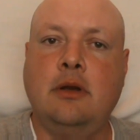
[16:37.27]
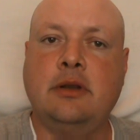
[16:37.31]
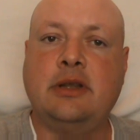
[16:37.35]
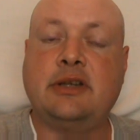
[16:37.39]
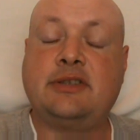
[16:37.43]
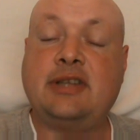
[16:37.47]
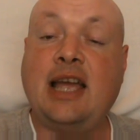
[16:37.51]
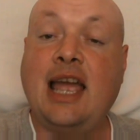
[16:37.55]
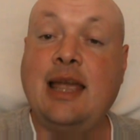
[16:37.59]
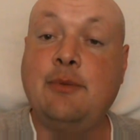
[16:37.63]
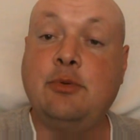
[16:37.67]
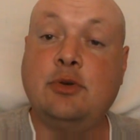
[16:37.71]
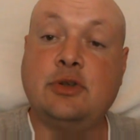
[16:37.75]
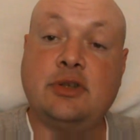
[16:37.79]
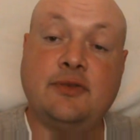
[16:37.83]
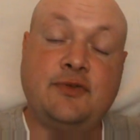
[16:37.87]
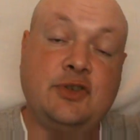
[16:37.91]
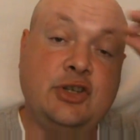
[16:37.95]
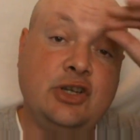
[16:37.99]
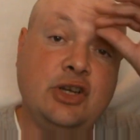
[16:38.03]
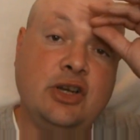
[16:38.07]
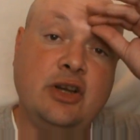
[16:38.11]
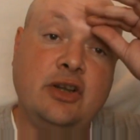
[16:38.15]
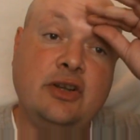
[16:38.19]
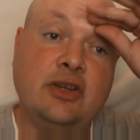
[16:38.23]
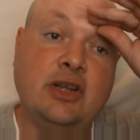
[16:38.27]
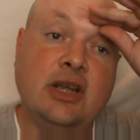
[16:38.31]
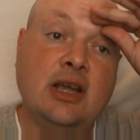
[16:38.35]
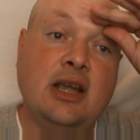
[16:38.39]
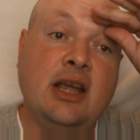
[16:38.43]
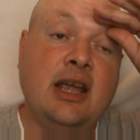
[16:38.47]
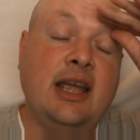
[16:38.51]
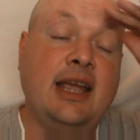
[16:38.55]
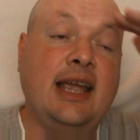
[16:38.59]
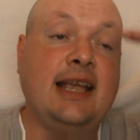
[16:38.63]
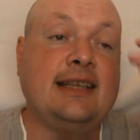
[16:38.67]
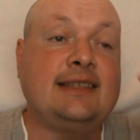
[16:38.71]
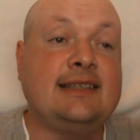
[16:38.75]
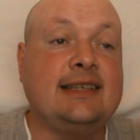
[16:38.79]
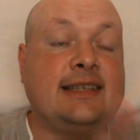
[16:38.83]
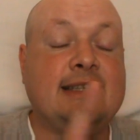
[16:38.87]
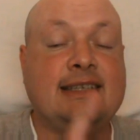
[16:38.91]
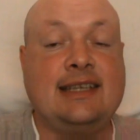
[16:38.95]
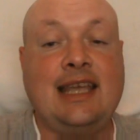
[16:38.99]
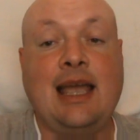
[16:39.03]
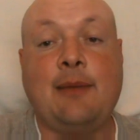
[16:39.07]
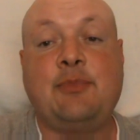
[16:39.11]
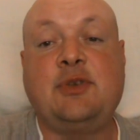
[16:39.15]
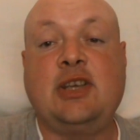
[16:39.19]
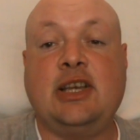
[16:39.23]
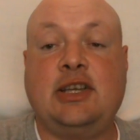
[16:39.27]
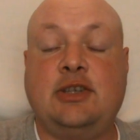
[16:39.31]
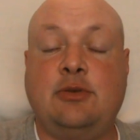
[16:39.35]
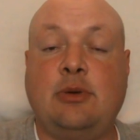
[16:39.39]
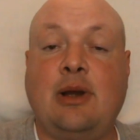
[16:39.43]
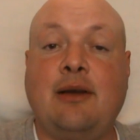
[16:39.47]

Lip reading: The tables have turned. It's the skeptics